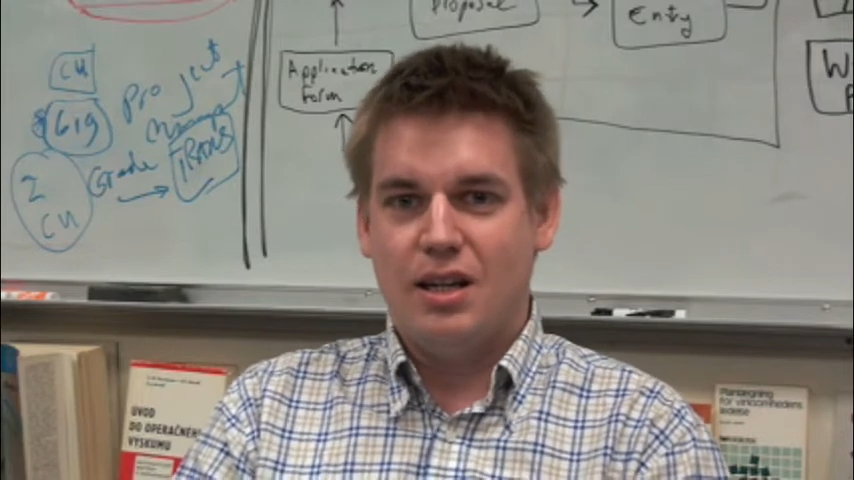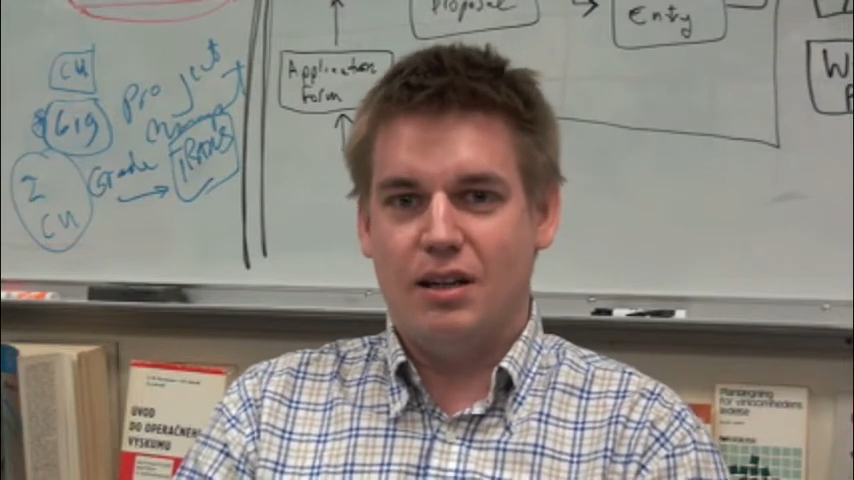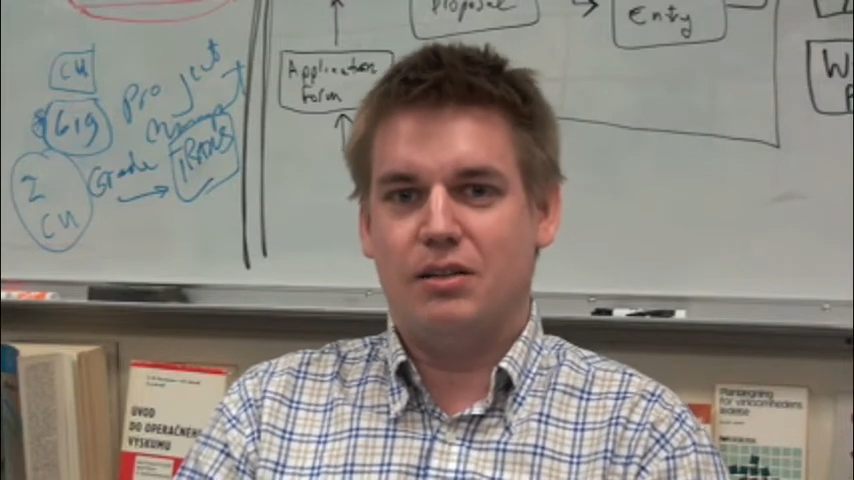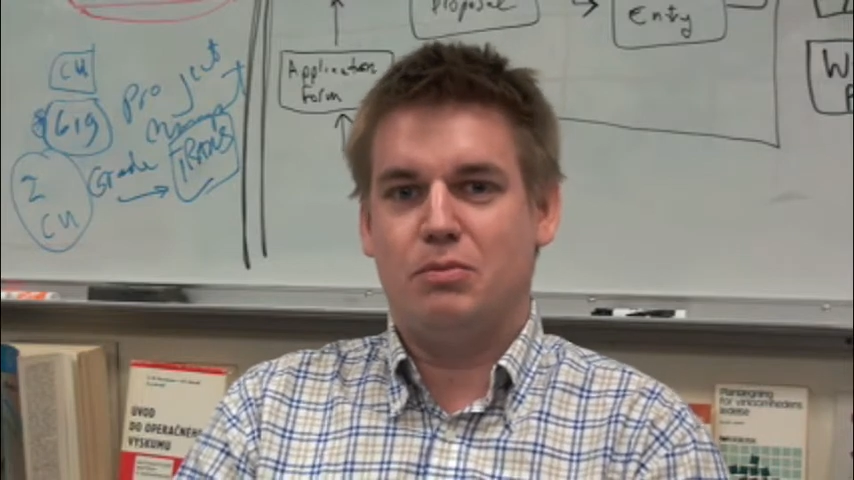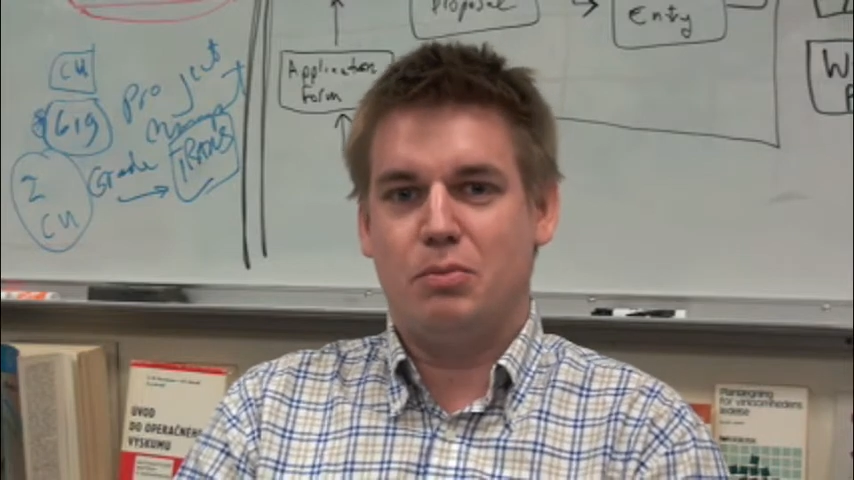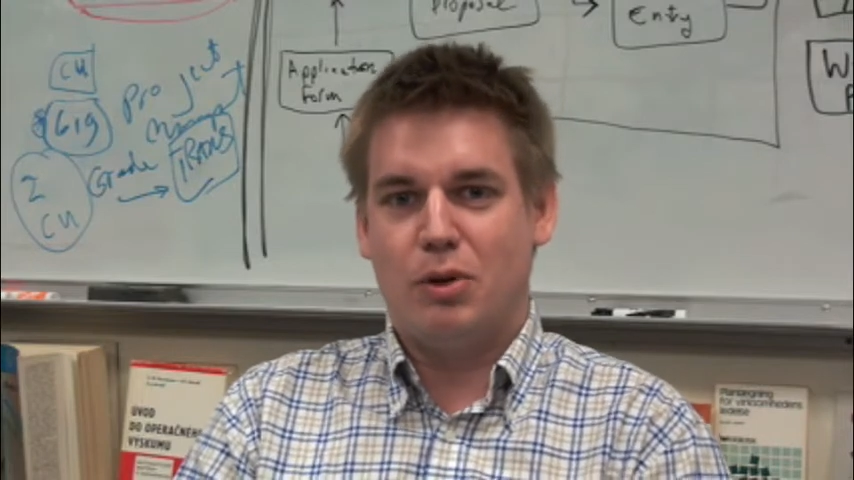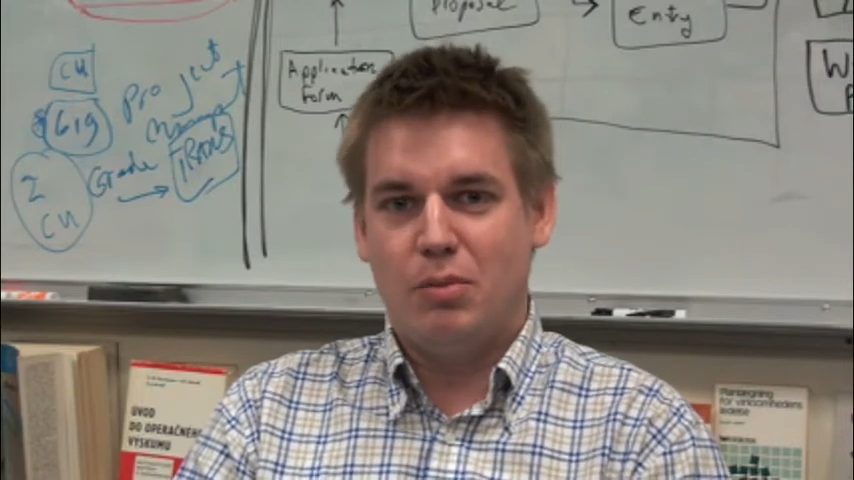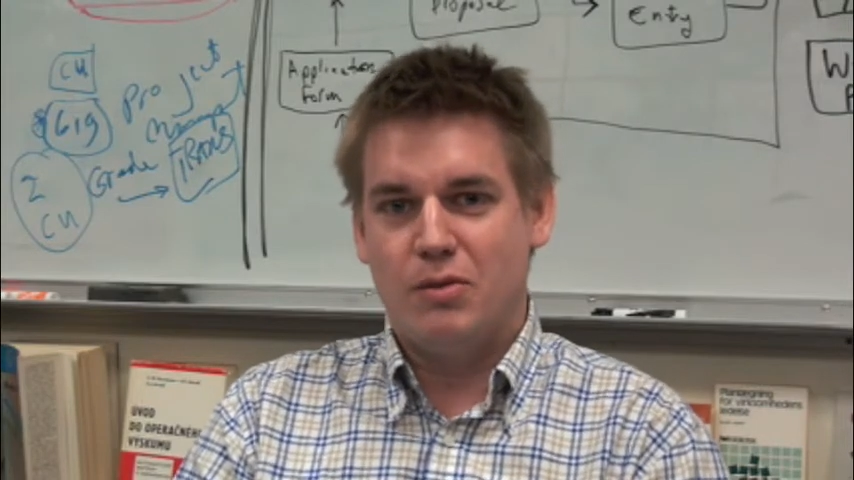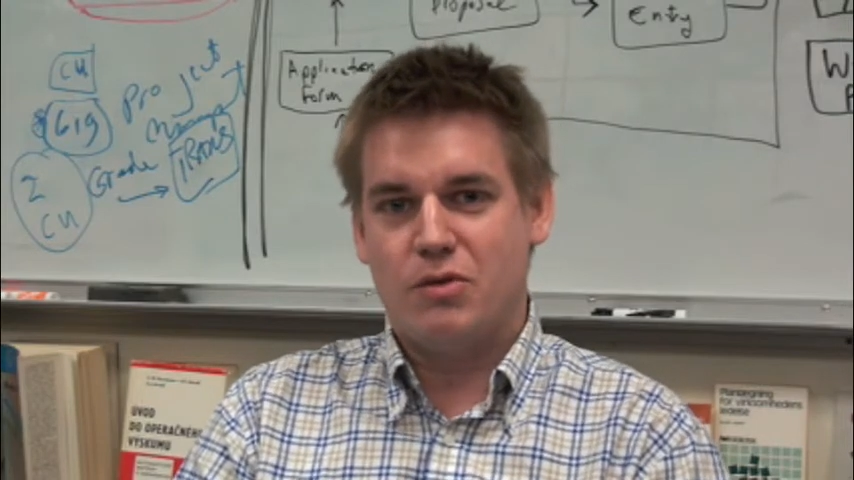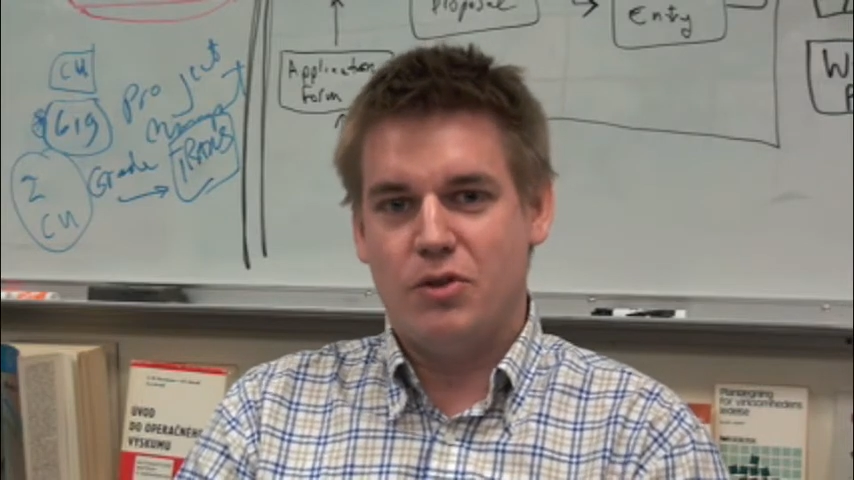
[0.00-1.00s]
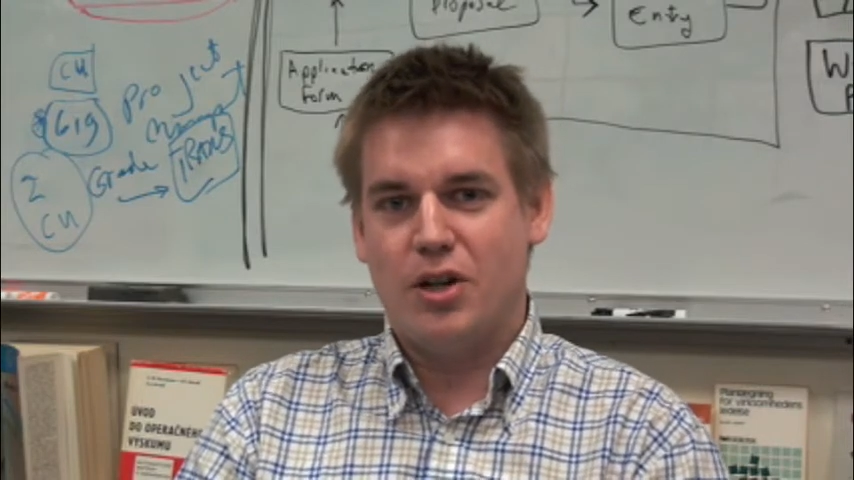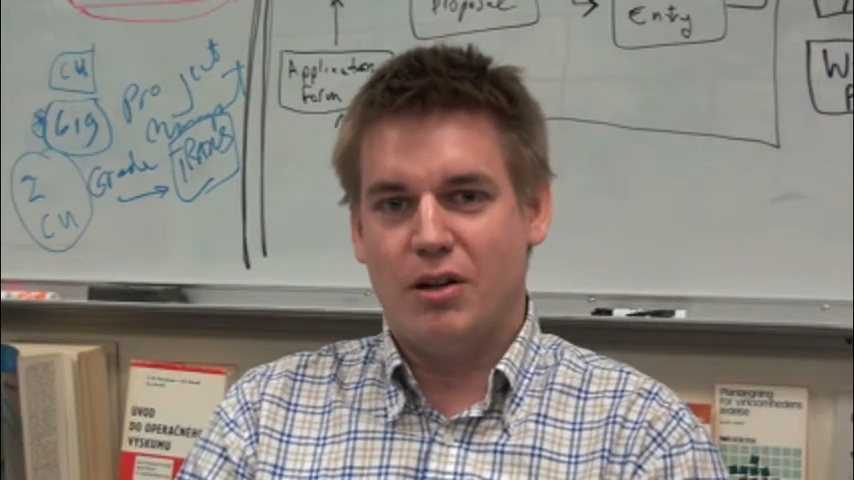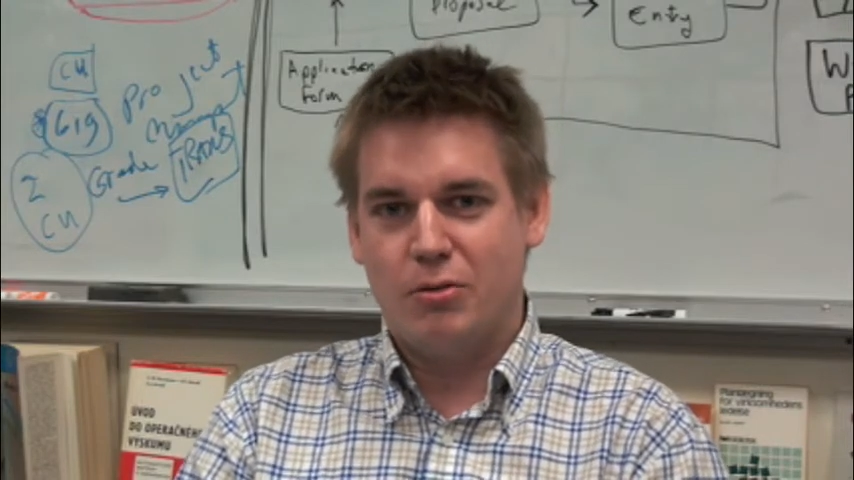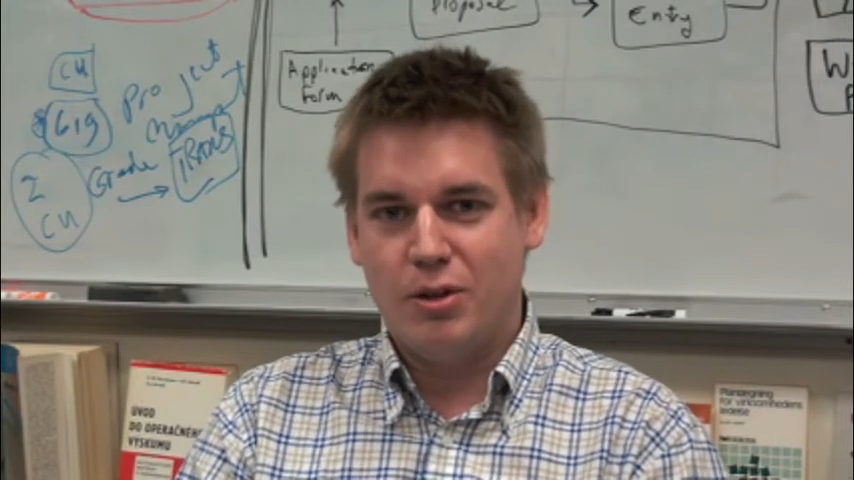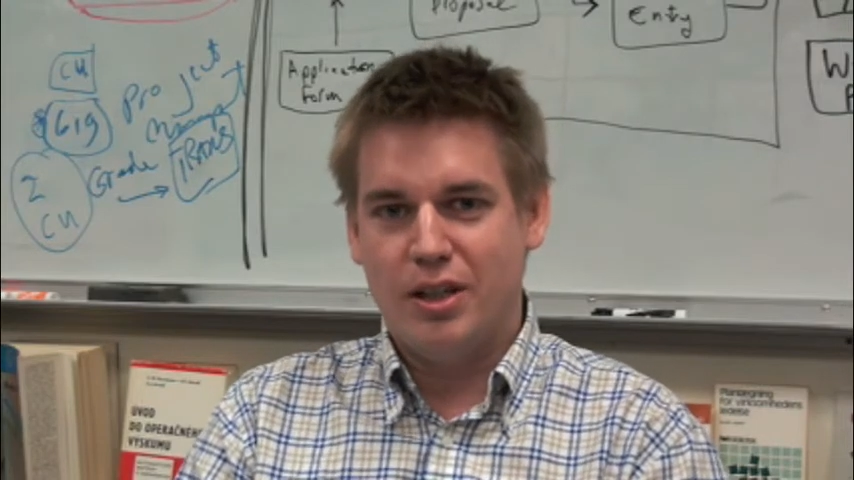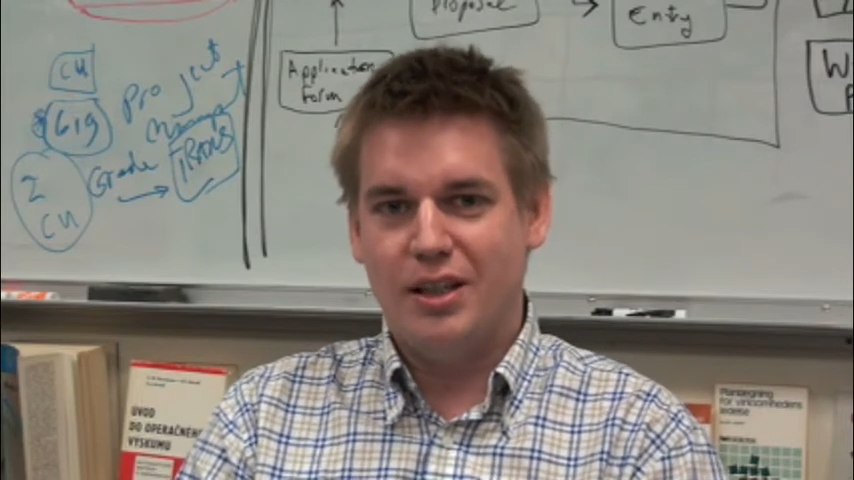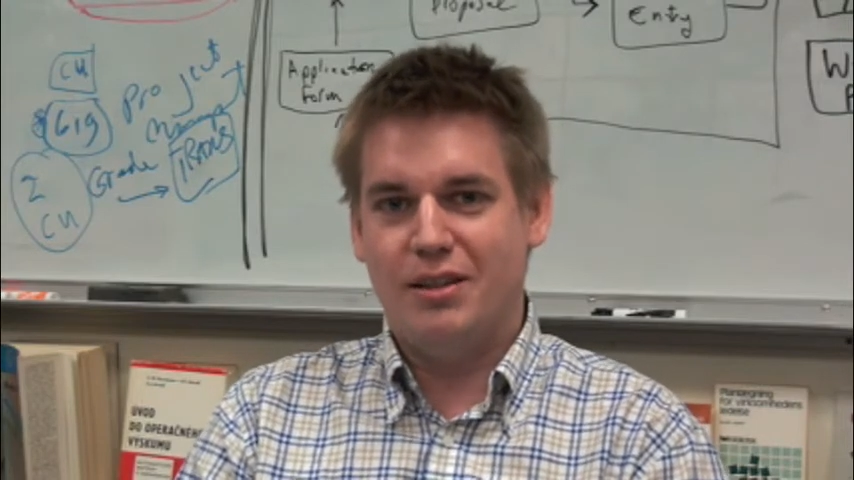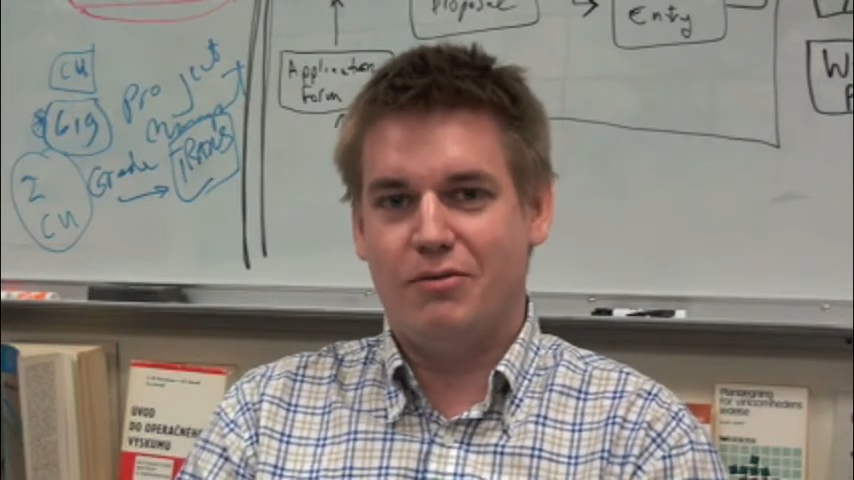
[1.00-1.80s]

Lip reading: and problems which are really